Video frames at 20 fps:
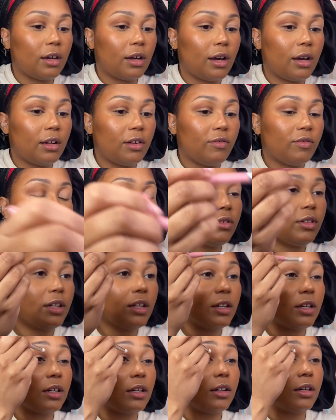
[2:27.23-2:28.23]
kind of do like
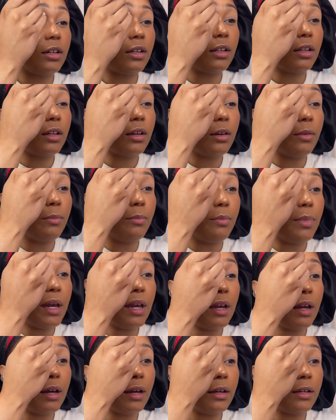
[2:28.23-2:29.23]
a
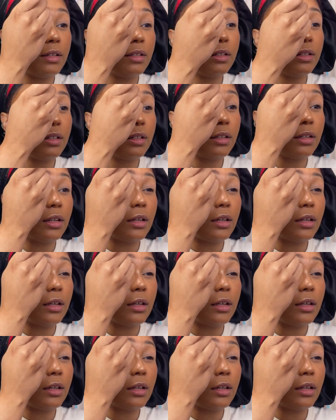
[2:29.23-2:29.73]
band